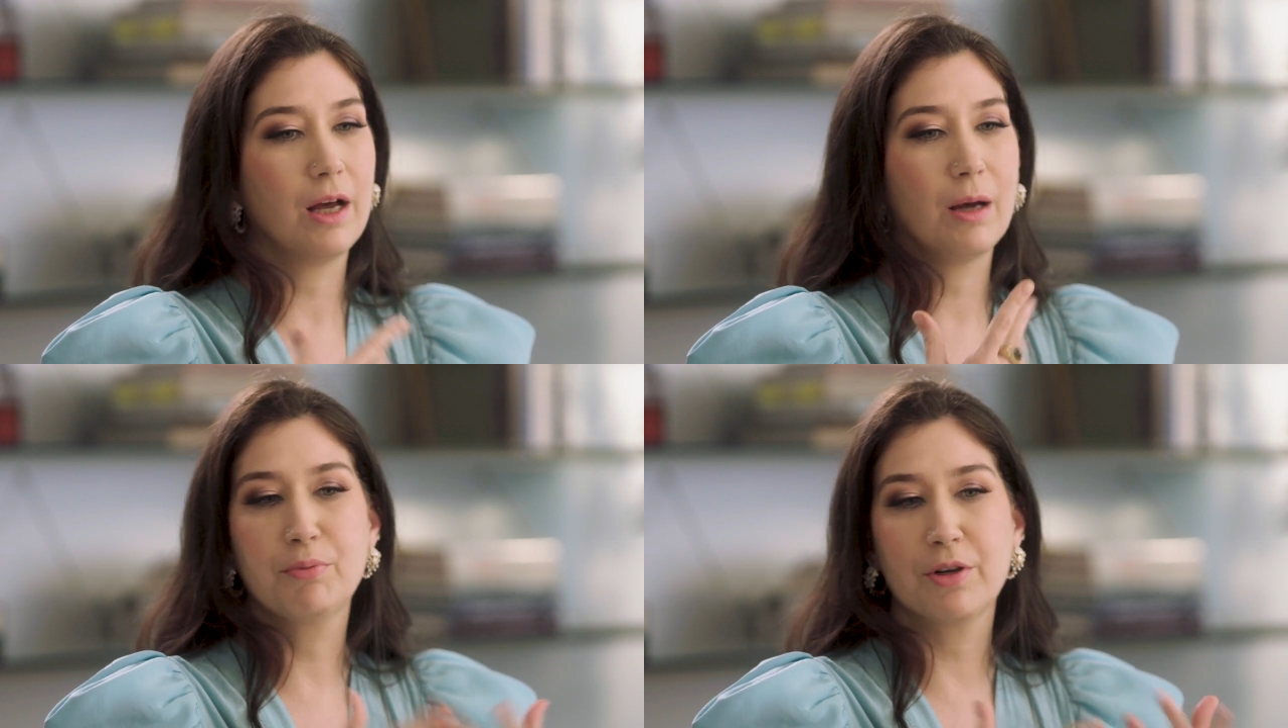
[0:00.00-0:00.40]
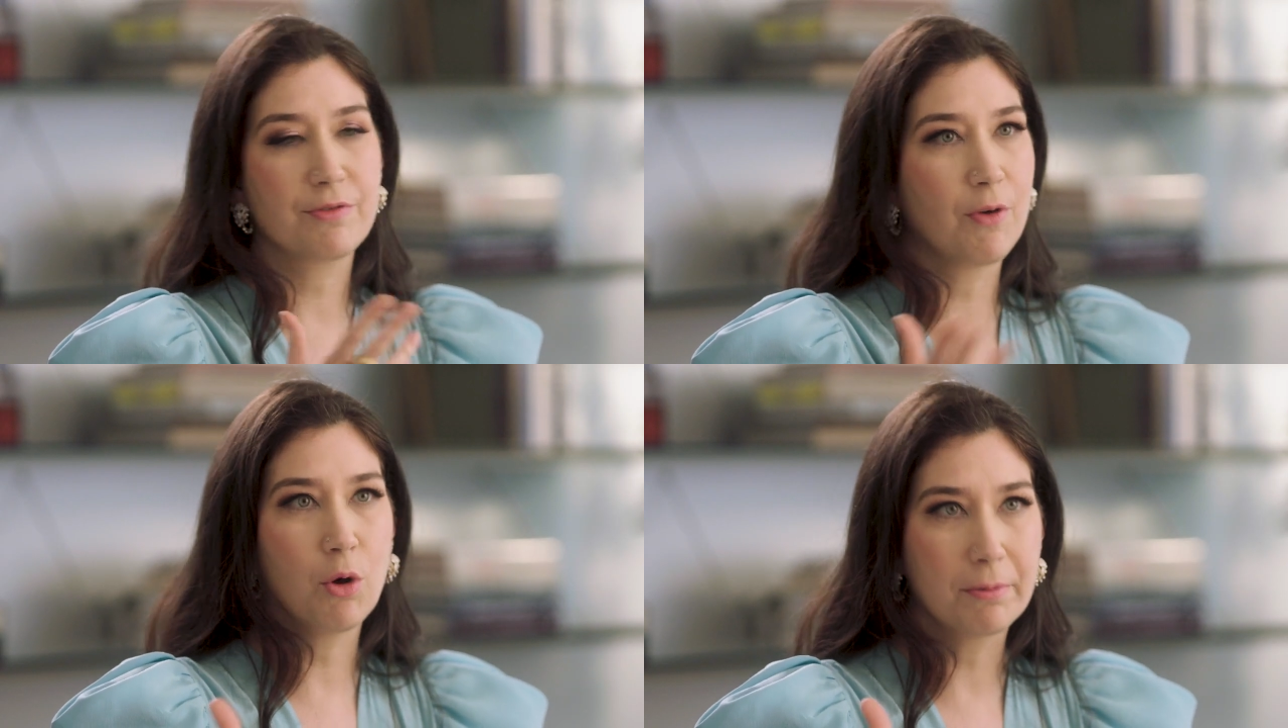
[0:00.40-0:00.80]
a
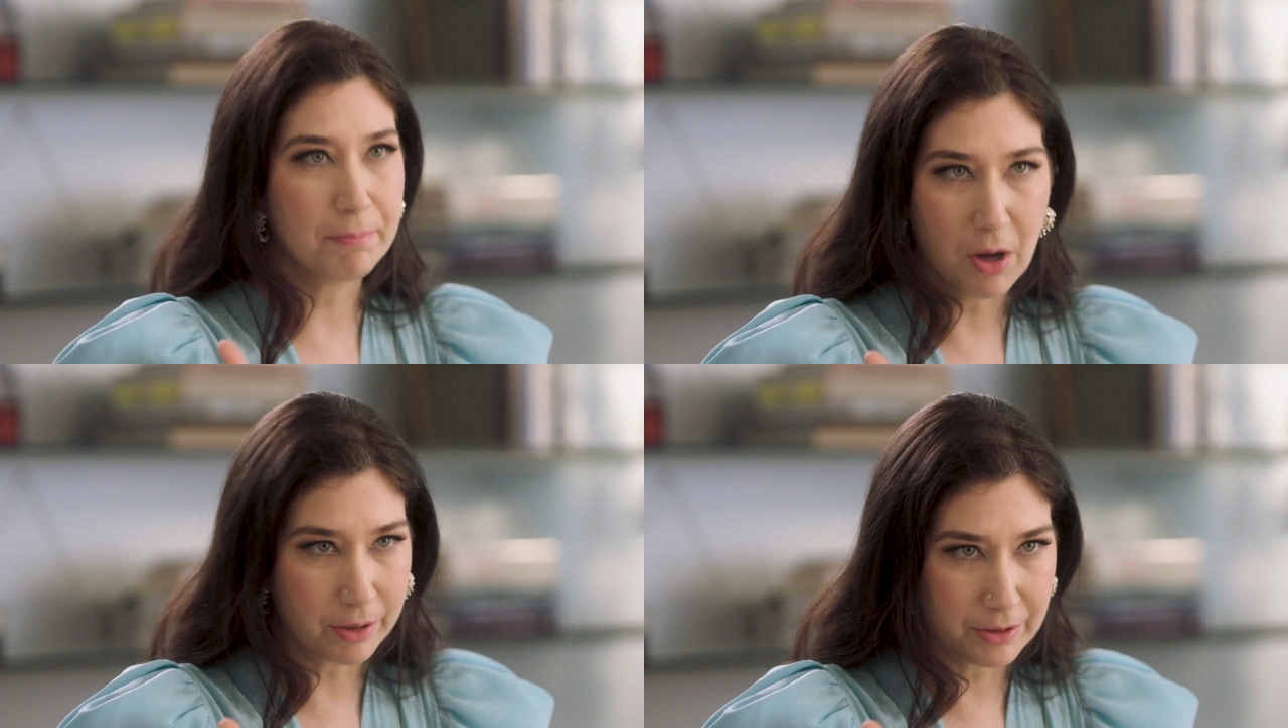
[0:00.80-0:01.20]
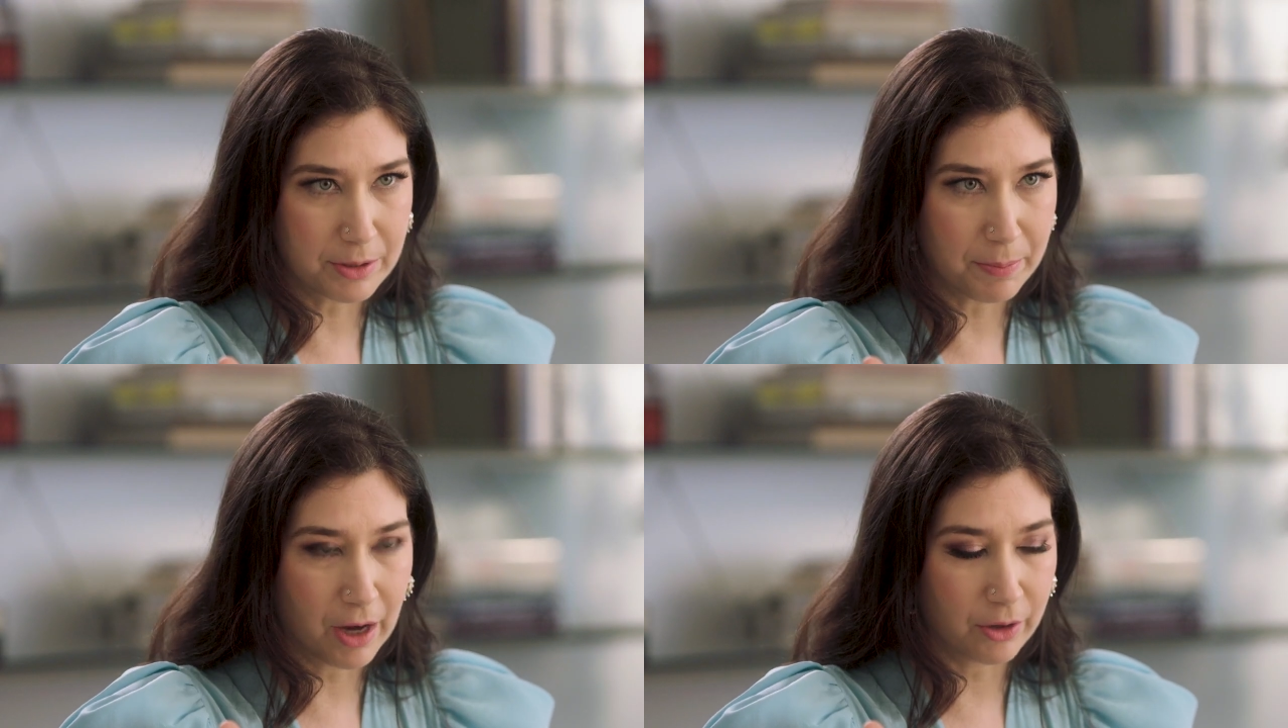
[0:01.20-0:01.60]
British Vogue
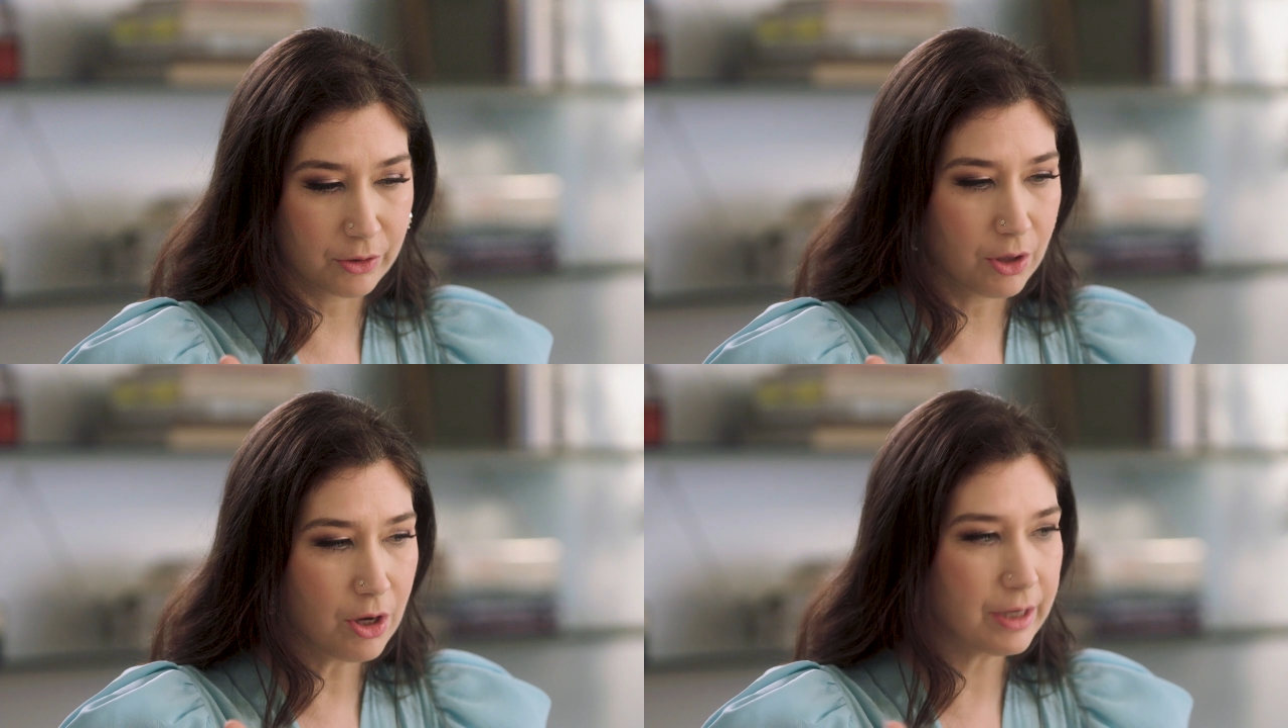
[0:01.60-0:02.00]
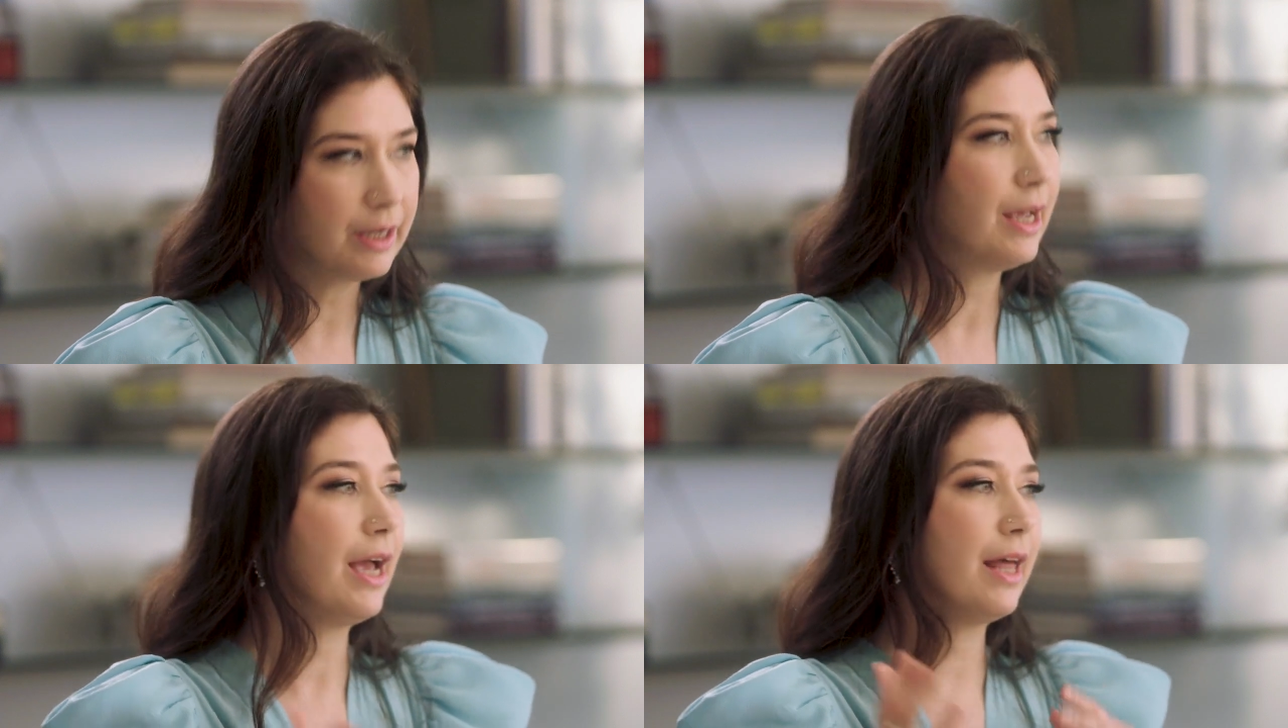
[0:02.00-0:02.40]
punk-inspired look,
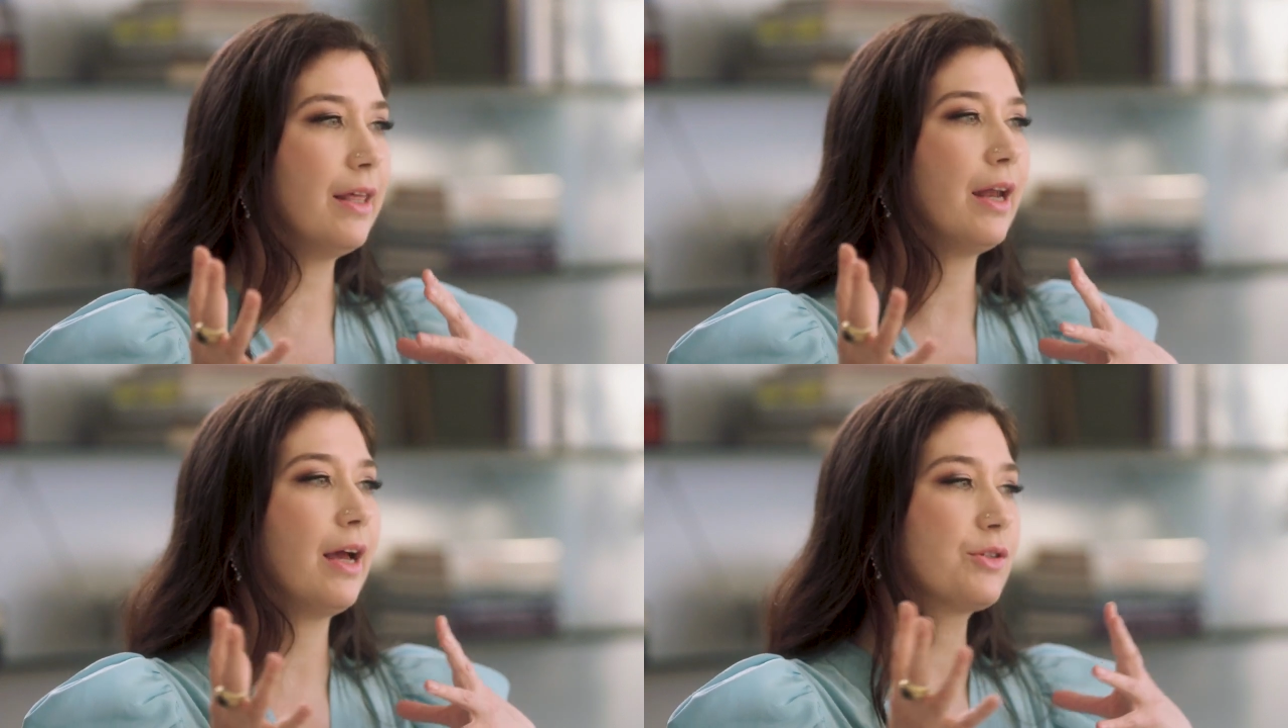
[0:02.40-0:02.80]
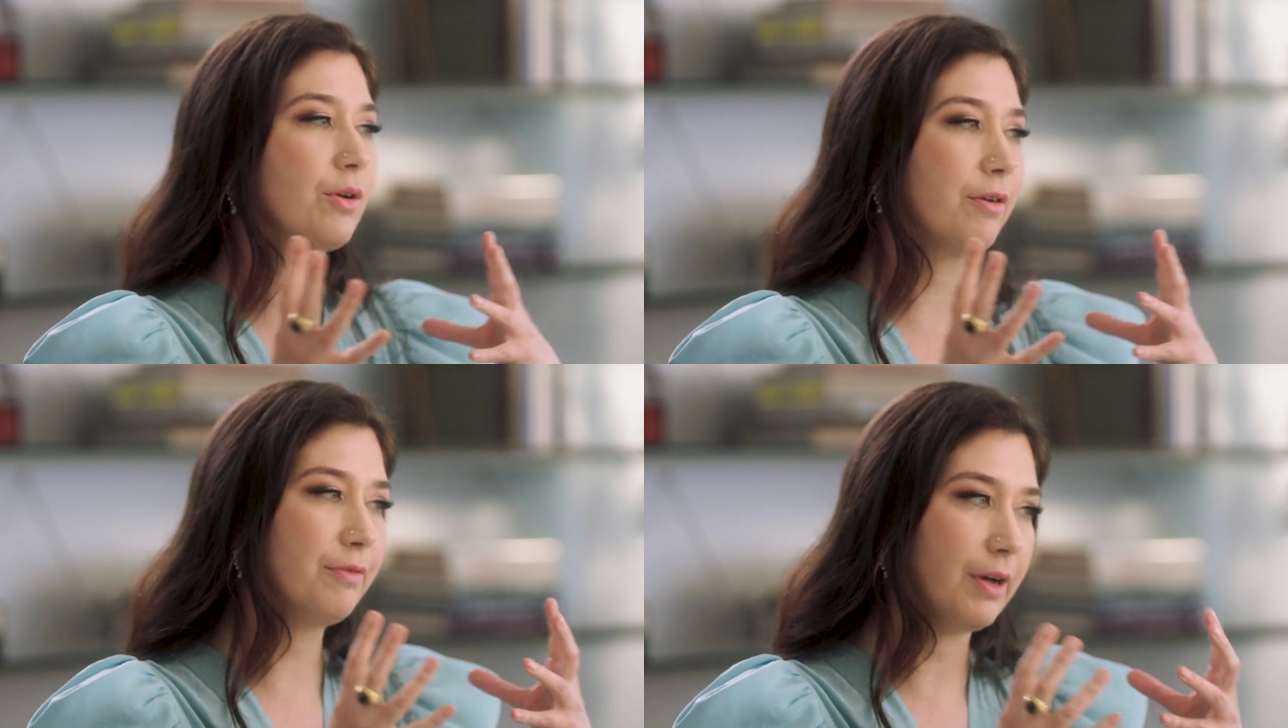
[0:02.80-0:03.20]
and then I
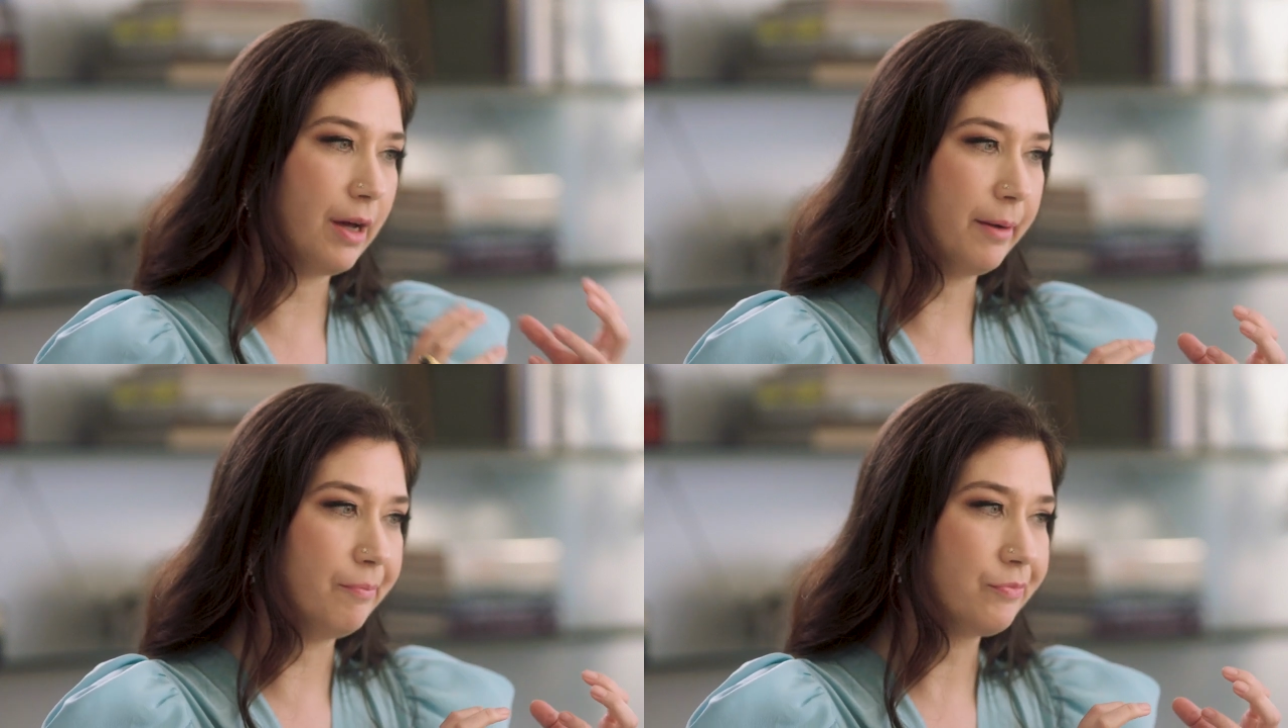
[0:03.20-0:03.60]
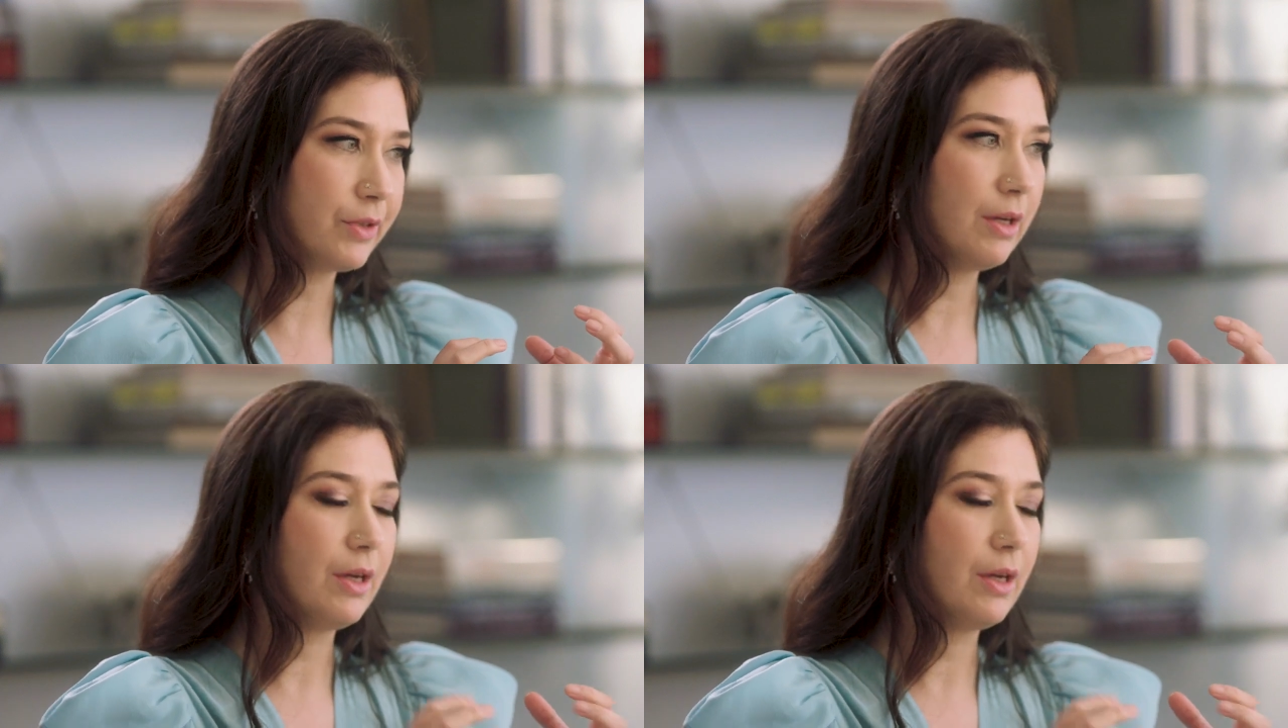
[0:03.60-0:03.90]
sort of um,